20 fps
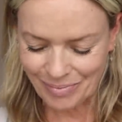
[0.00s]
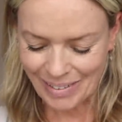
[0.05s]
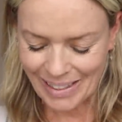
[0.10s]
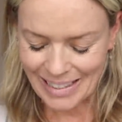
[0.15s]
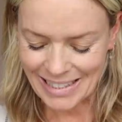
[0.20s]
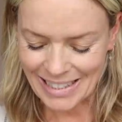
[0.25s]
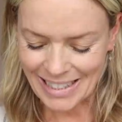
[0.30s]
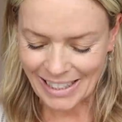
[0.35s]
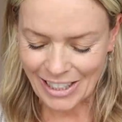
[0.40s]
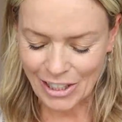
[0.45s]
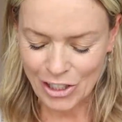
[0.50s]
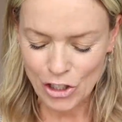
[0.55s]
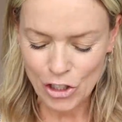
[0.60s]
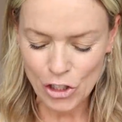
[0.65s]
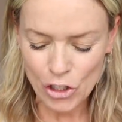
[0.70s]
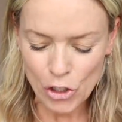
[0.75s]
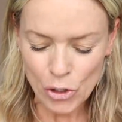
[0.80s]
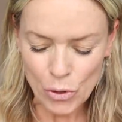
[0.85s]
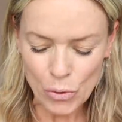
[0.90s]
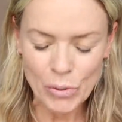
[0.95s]
it's like a
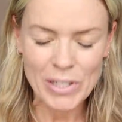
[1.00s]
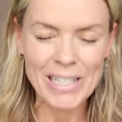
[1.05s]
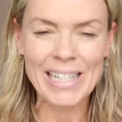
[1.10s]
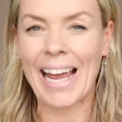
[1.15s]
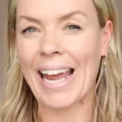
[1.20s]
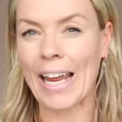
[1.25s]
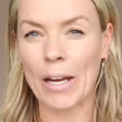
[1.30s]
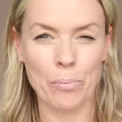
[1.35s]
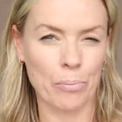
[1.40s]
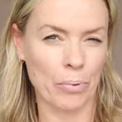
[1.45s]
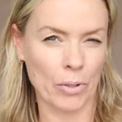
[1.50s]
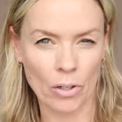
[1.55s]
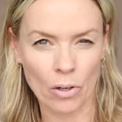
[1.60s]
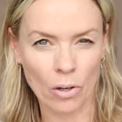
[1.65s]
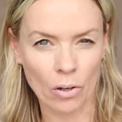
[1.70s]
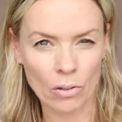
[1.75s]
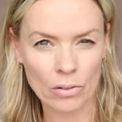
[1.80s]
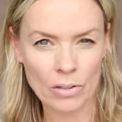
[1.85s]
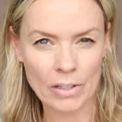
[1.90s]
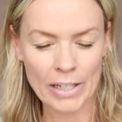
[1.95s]
nudie
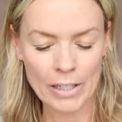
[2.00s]
apricot.